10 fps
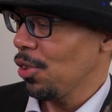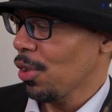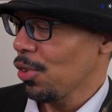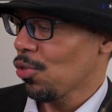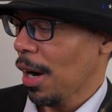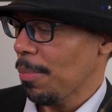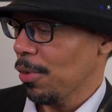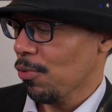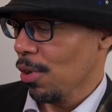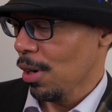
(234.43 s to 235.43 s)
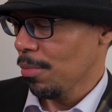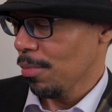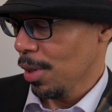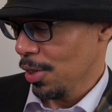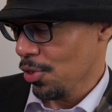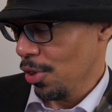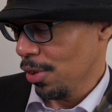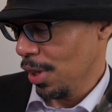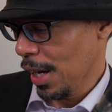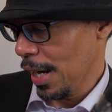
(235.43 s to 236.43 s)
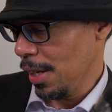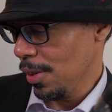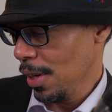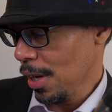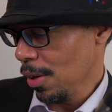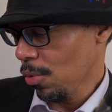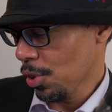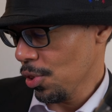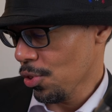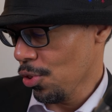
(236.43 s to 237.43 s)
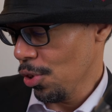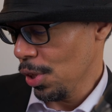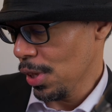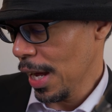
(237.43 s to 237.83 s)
You can drop it from a certain height, which is good.